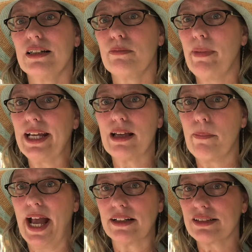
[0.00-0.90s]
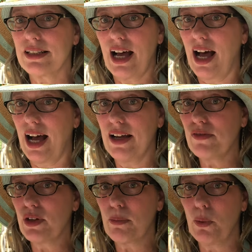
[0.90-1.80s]
make it back to the hive
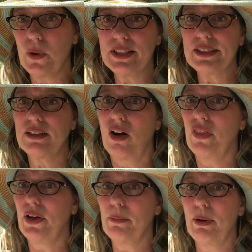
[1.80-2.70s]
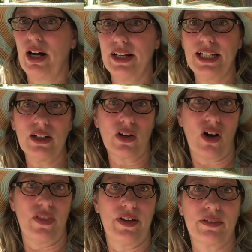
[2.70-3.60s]
with poison on their body or
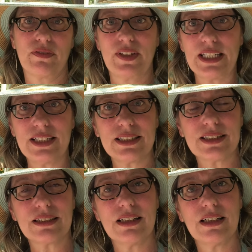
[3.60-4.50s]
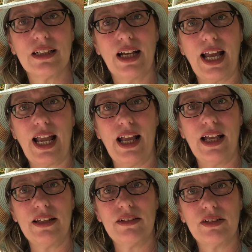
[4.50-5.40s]
on their feet
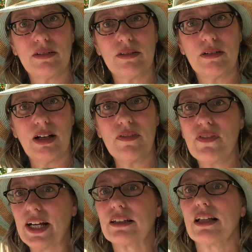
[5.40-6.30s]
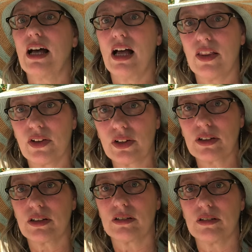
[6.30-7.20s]
and affect the other